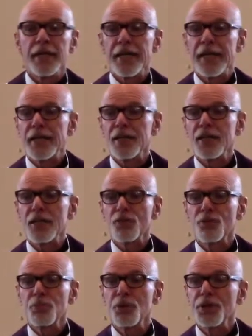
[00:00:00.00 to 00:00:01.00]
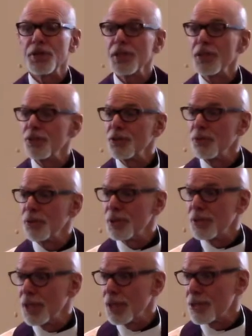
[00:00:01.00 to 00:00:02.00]
and he is put into a
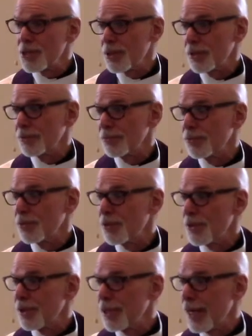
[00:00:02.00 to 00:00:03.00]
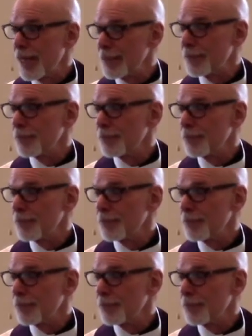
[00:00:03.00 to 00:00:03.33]
dungeon for the night.